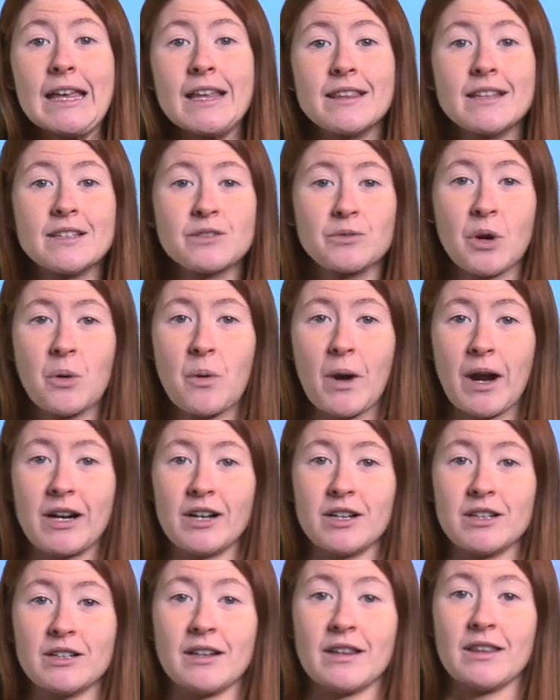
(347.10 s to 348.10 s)
this
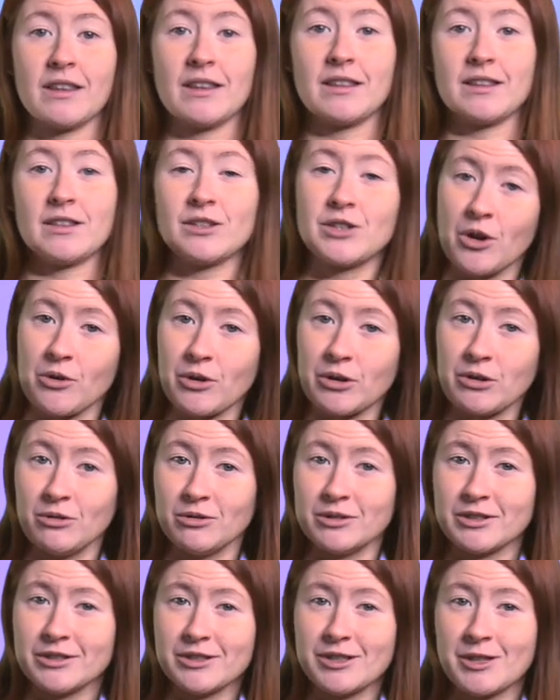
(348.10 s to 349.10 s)
required the token
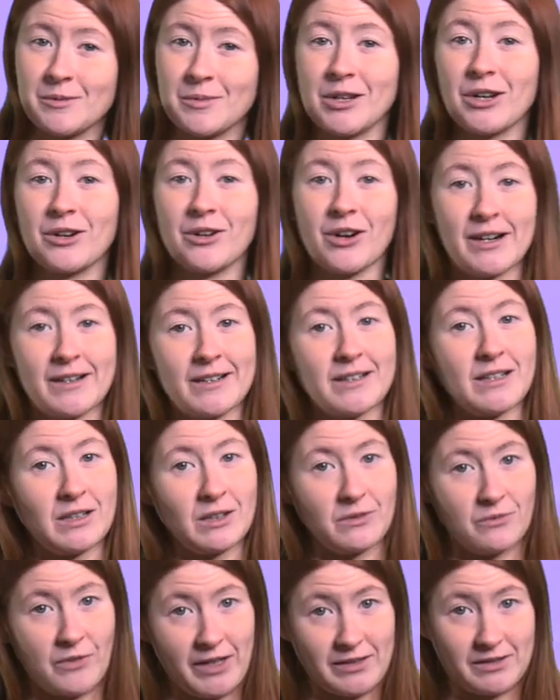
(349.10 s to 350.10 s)
holders to be
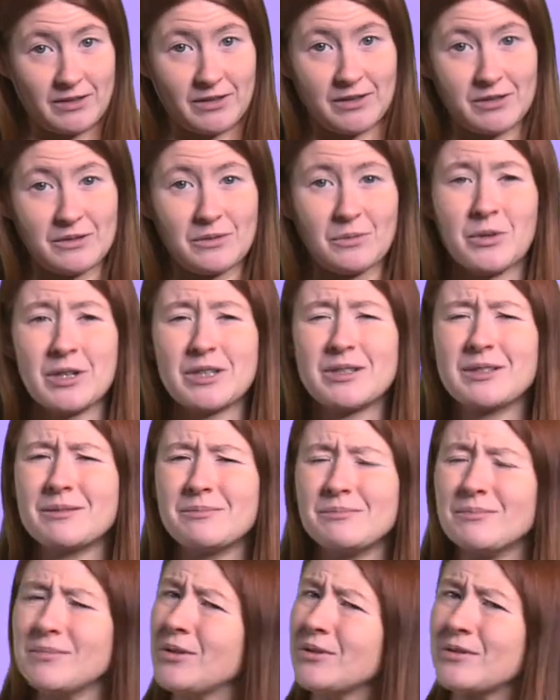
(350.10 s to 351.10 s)
accredited investors,
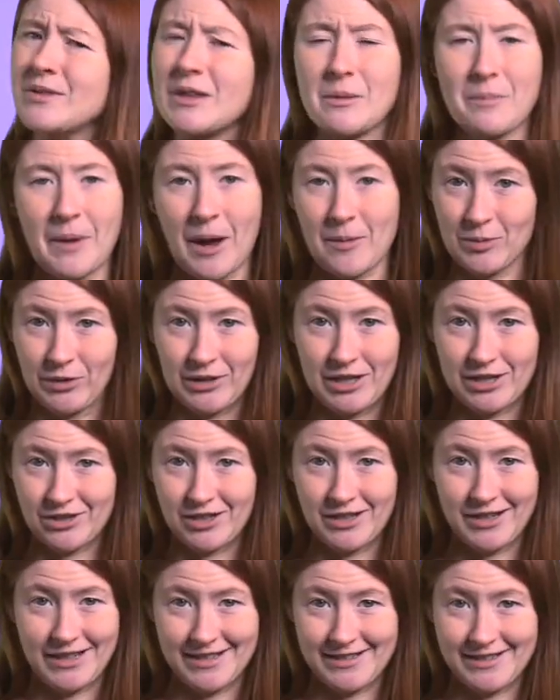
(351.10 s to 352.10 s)
which most of the
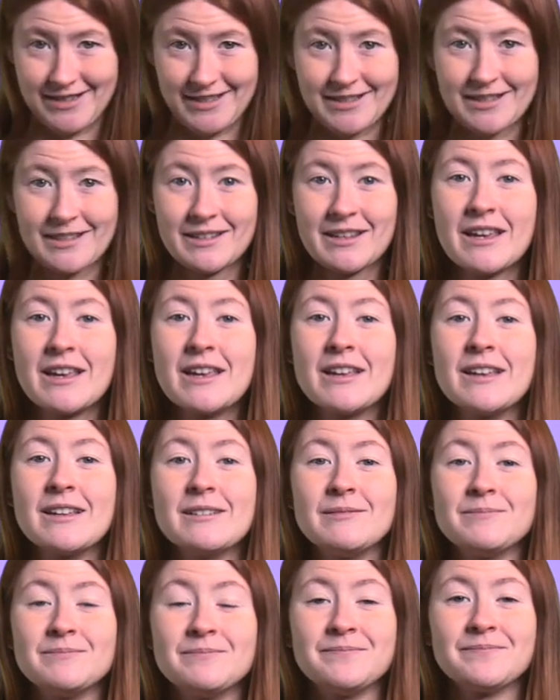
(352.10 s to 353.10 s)
population isn't.
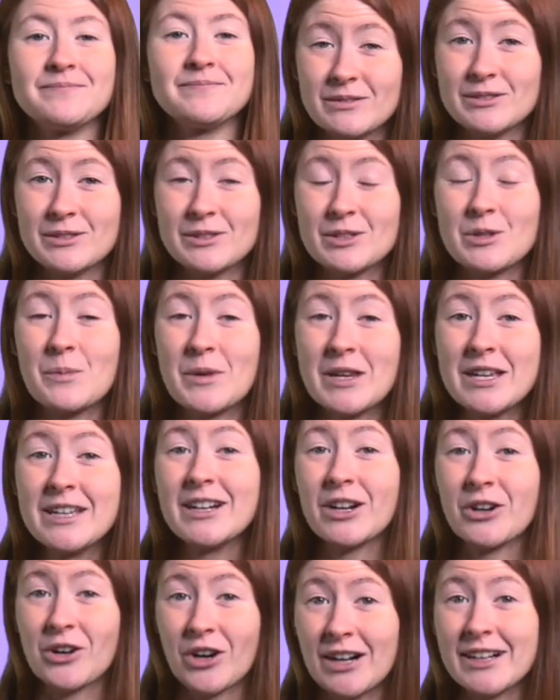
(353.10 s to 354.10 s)
To be
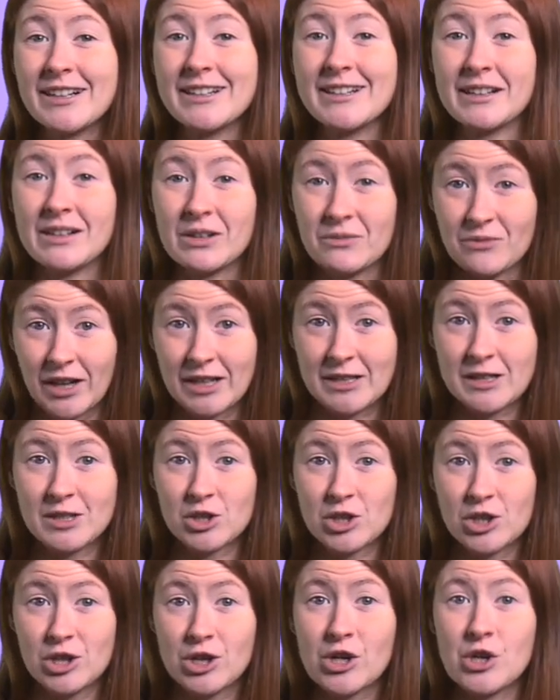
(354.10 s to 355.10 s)
an accredited
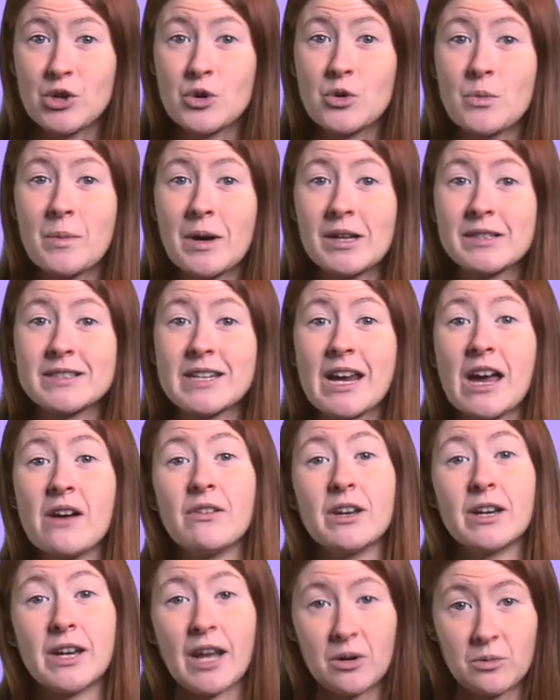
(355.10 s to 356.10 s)
investor, you must
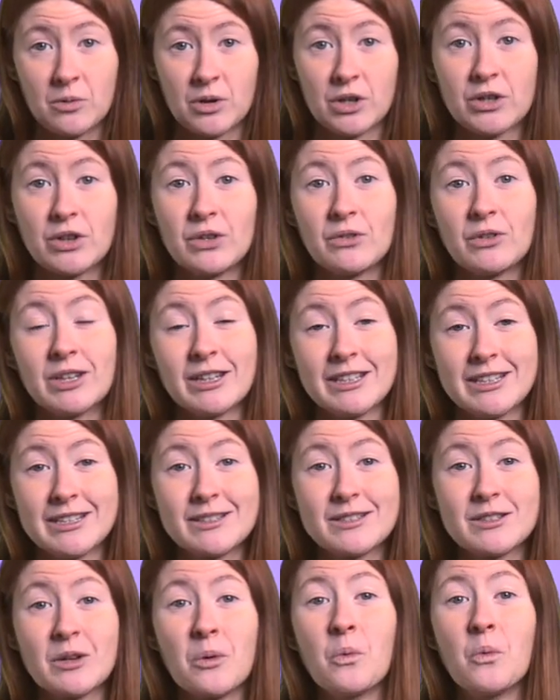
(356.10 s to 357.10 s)
have a net worth of at
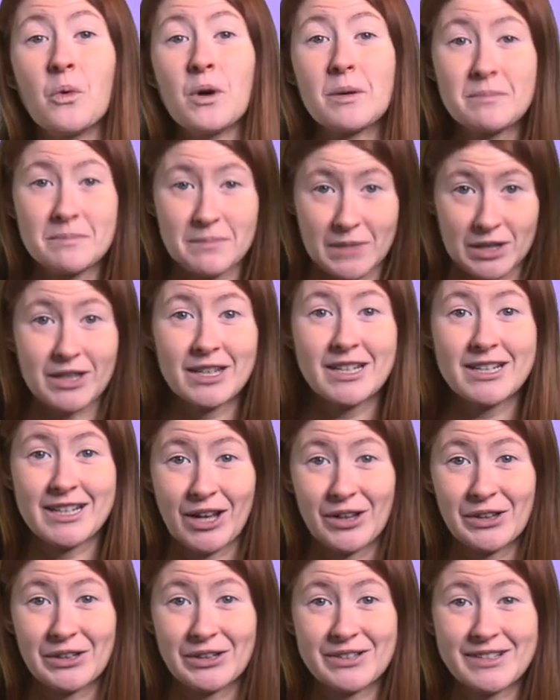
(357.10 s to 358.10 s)
least $1 million,
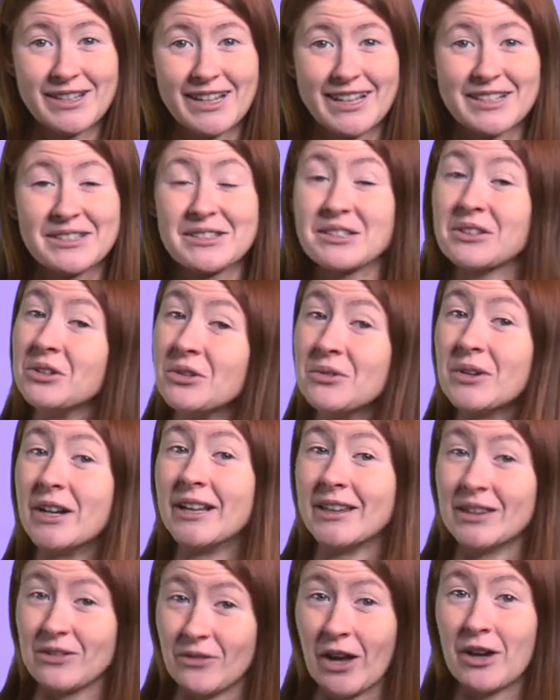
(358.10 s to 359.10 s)

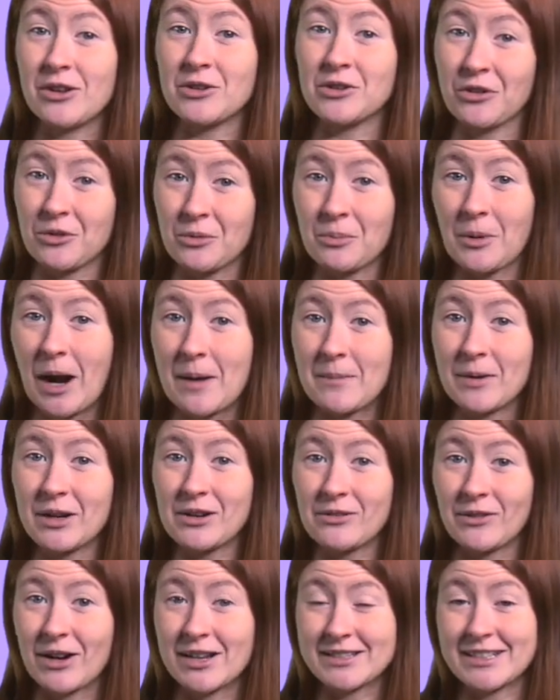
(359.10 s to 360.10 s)
excluding the value of your
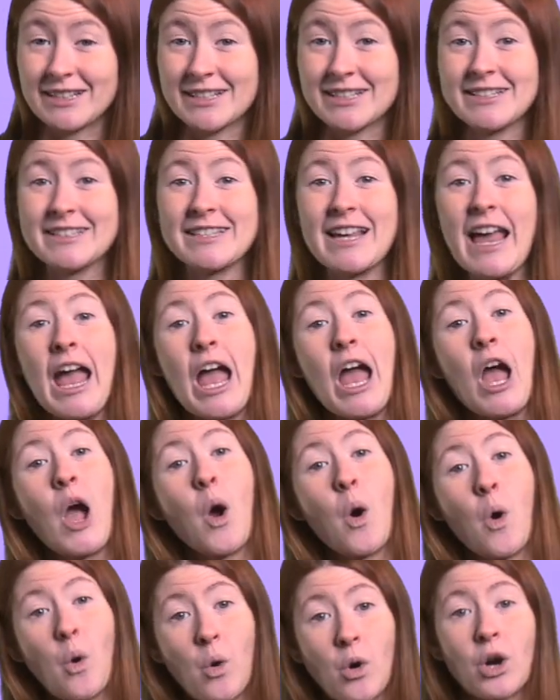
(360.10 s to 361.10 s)
primary residence,
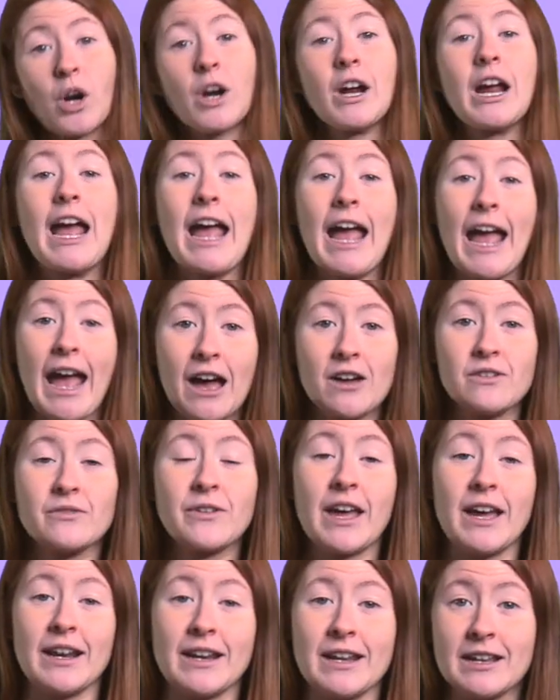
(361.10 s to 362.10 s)
or have
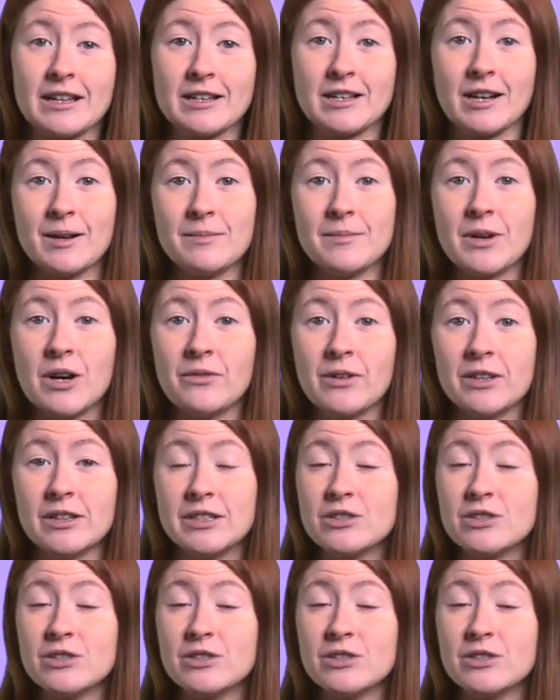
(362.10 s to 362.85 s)
had income of at